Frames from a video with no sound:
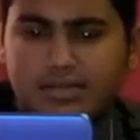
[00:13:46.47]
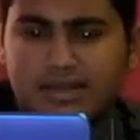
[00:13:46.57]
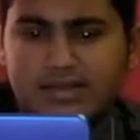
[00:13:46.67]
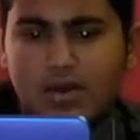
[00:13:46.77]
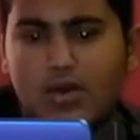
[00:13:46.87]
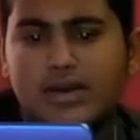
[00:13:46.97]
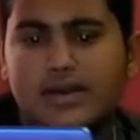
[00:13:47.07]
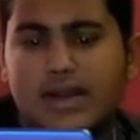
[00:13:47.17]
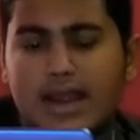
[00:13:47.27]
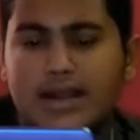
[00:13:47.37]
this
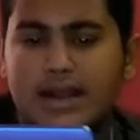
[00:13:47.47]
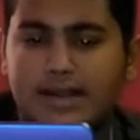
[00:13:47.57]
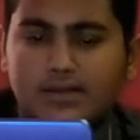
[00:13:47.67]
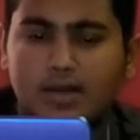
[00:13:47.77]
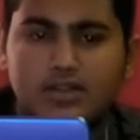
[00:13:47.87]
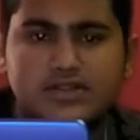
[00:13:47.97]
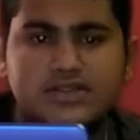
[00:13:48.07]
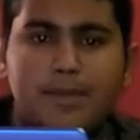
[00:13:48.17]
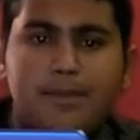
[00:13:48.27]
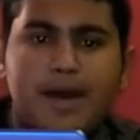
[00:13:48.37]
Honor 9 Lite has also
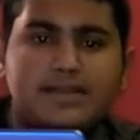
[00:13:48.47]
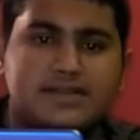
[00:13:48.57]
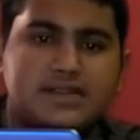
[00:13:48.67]
surpassed